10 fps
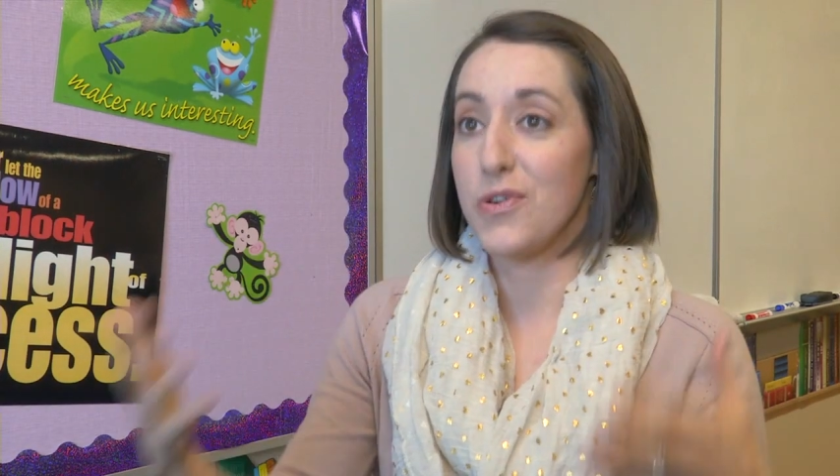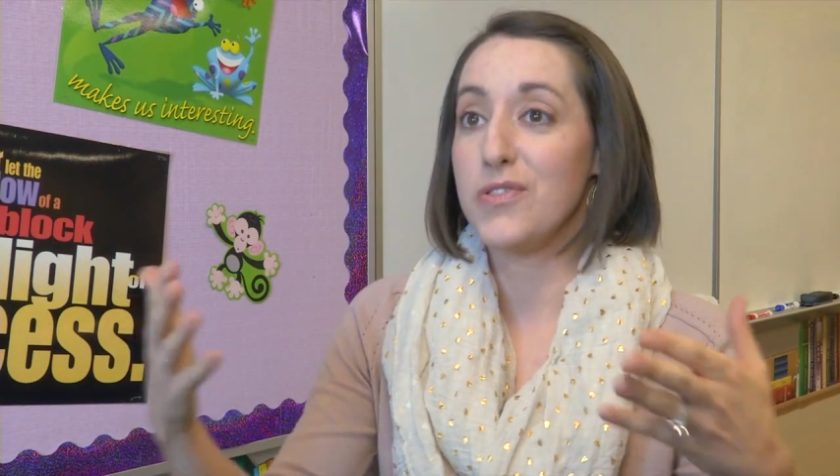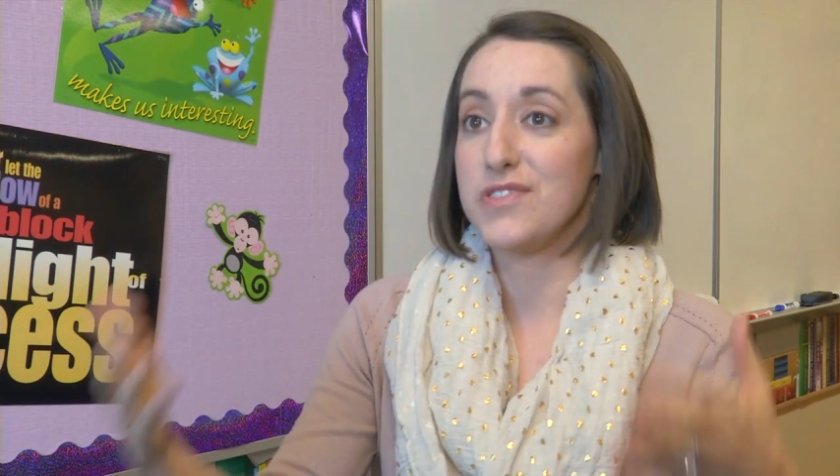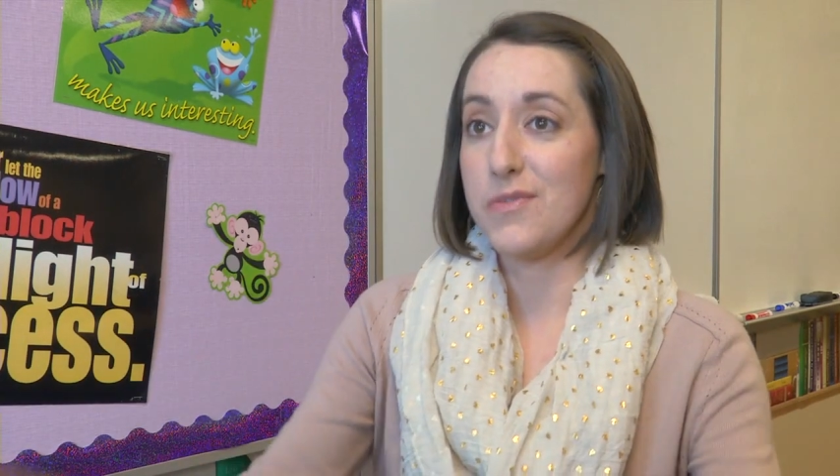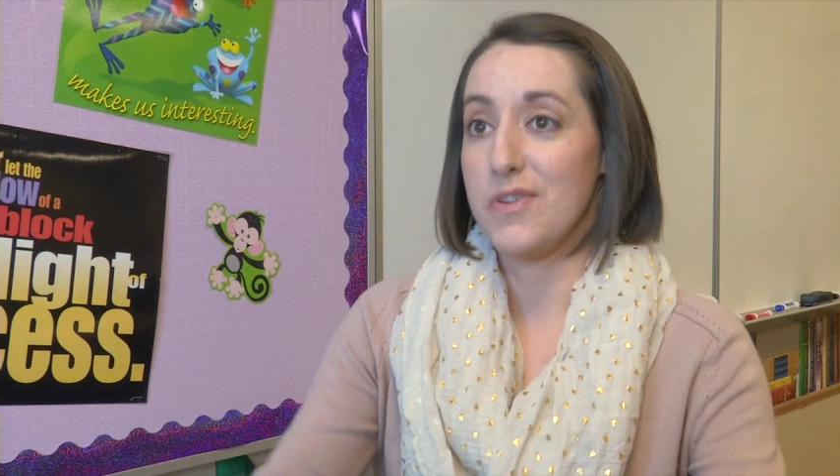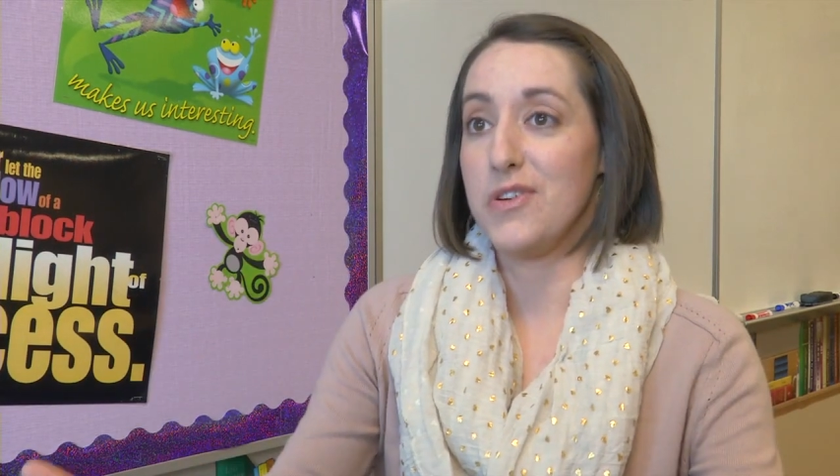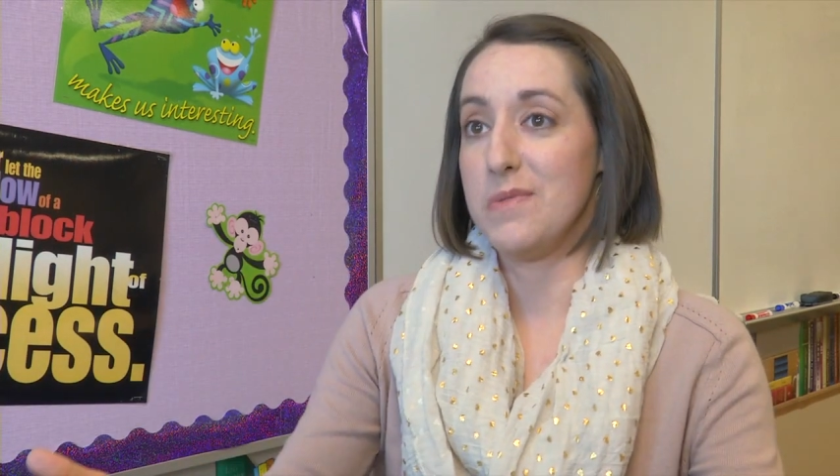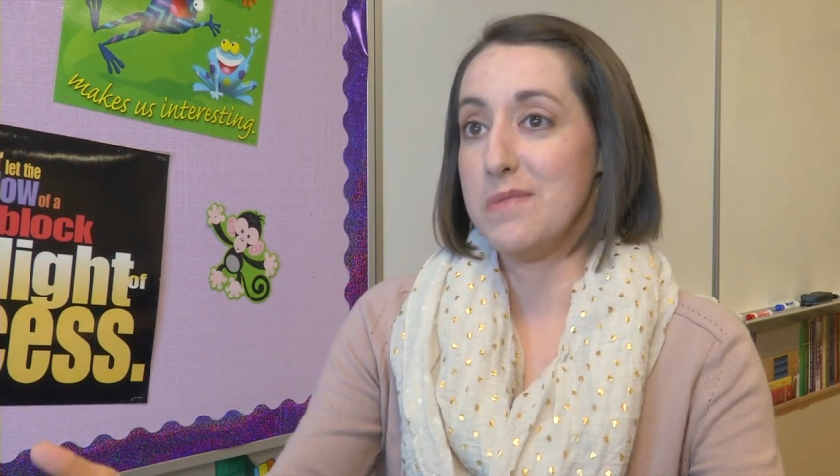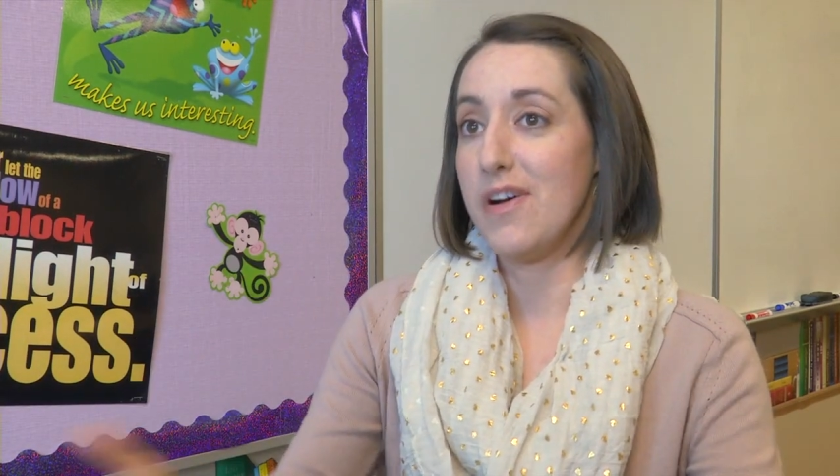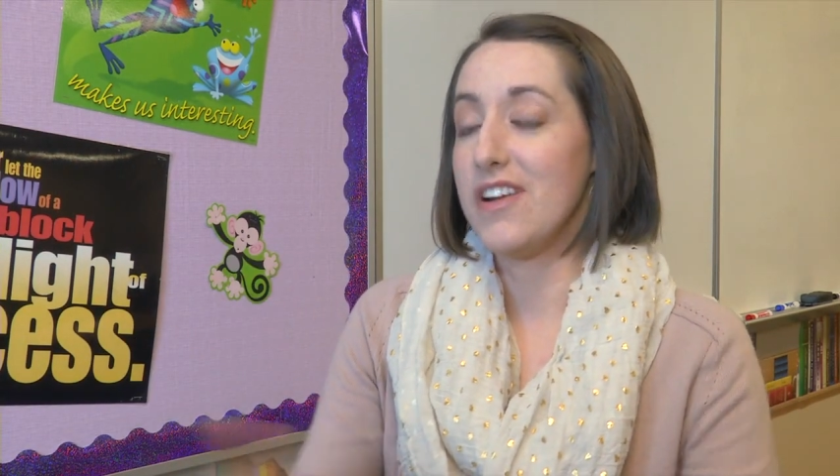Gross, I want you to
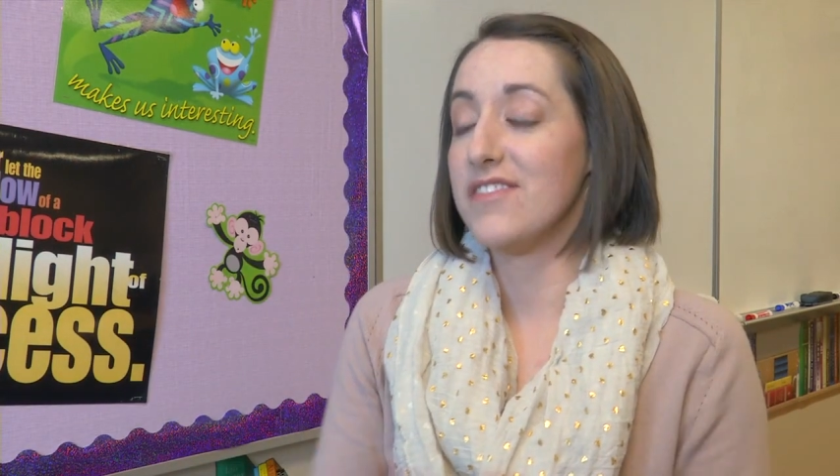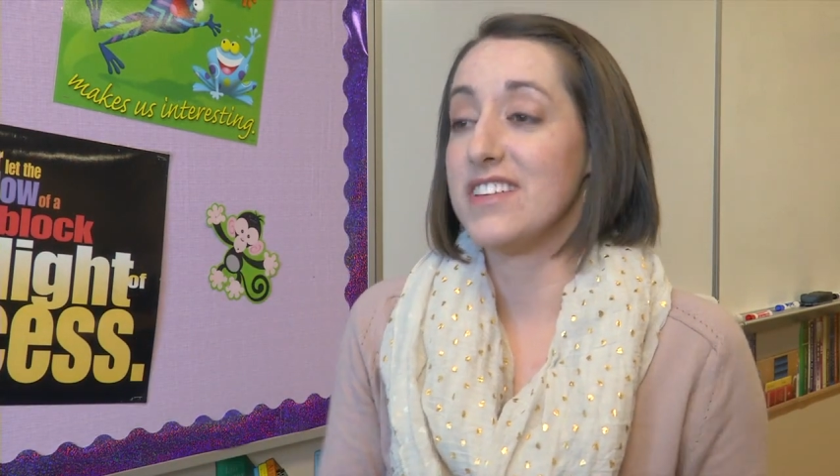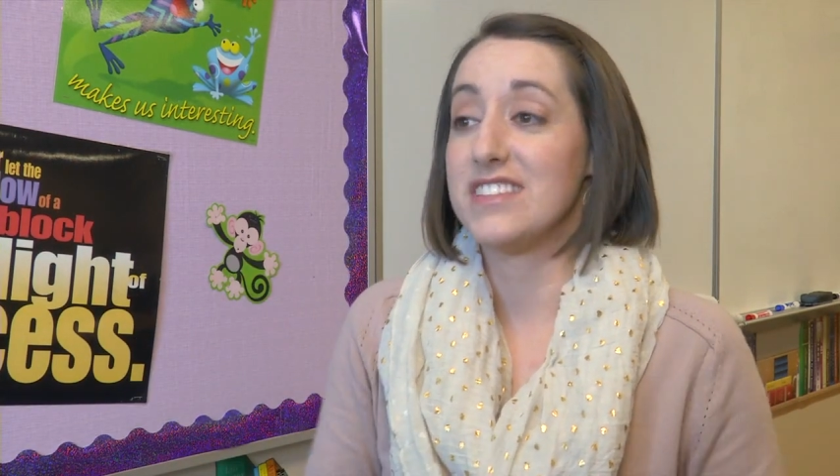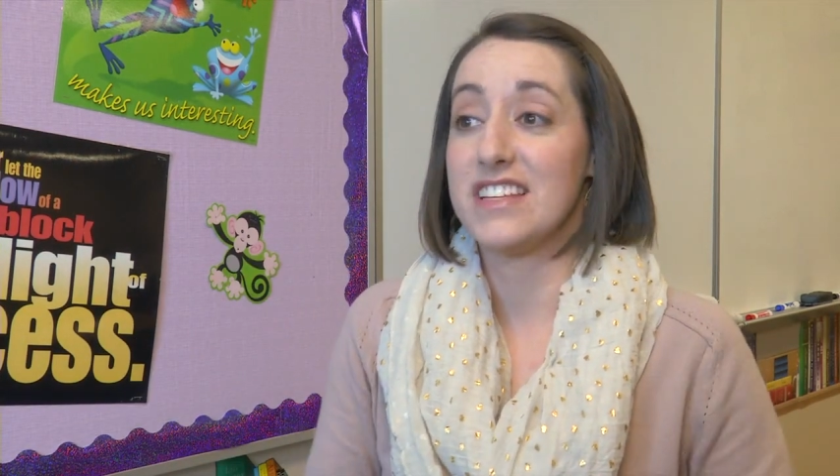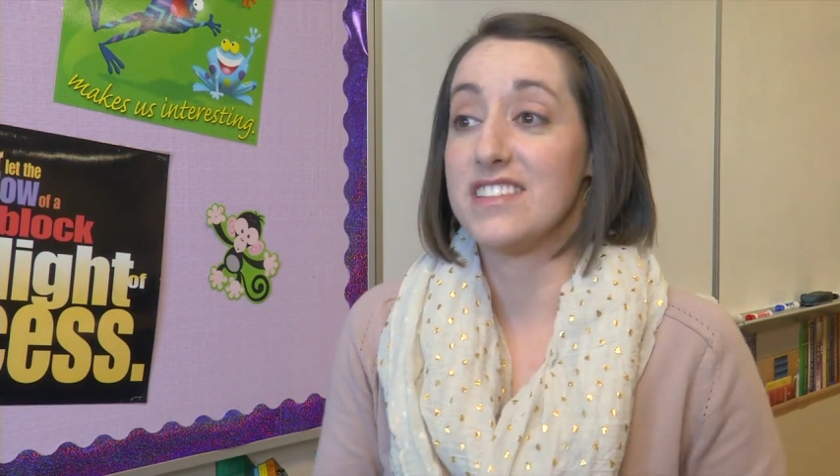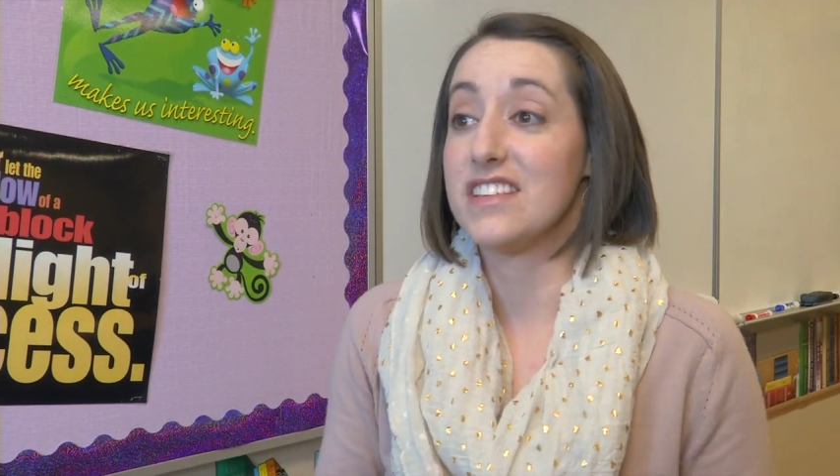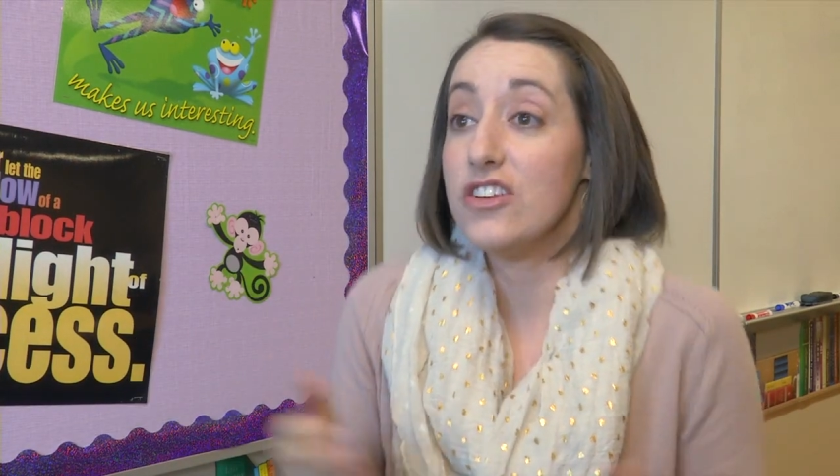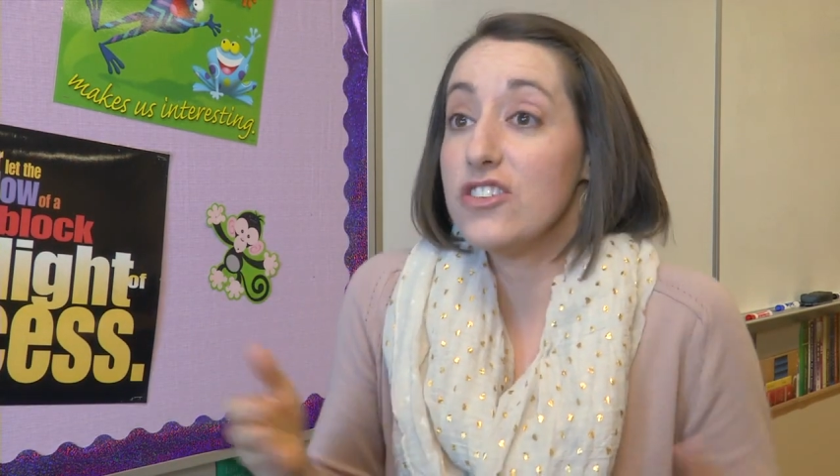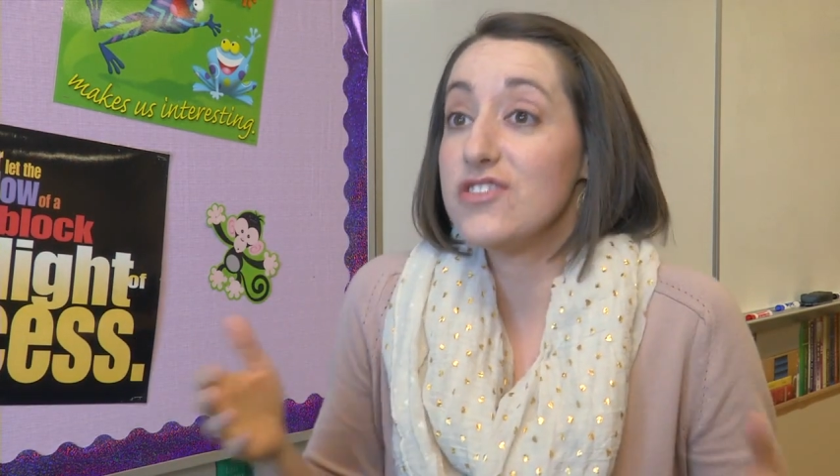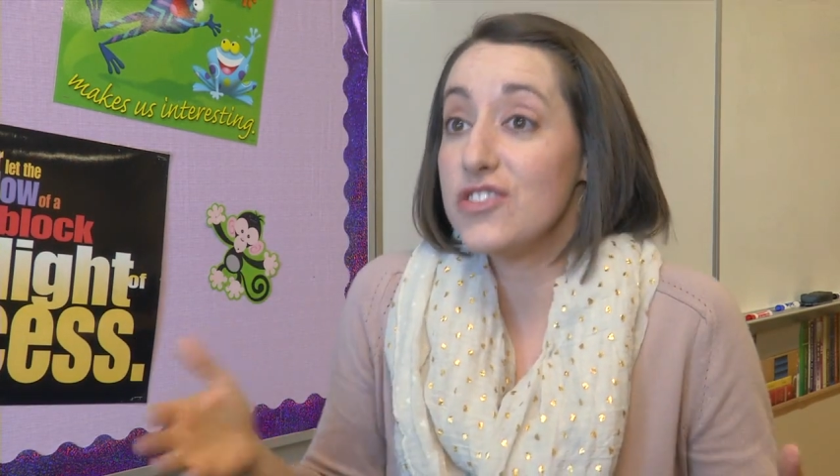be a part of this. And I said,
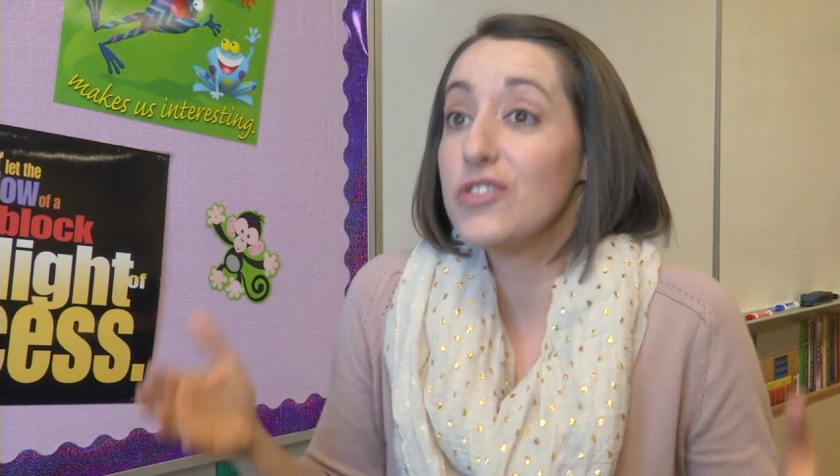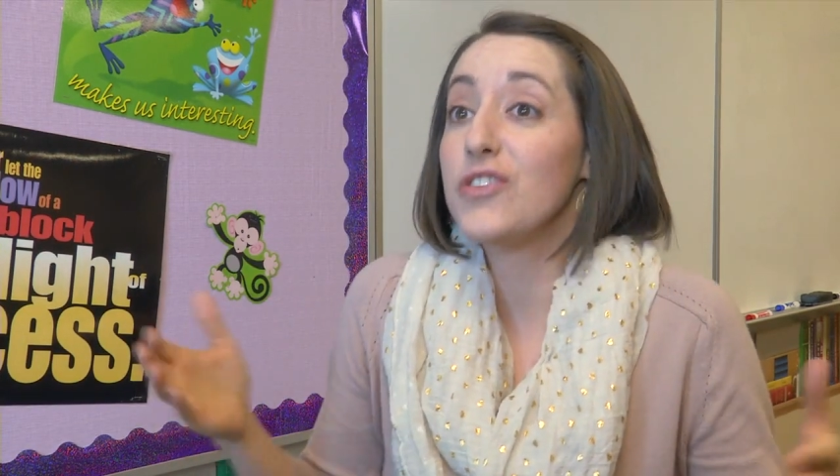you're still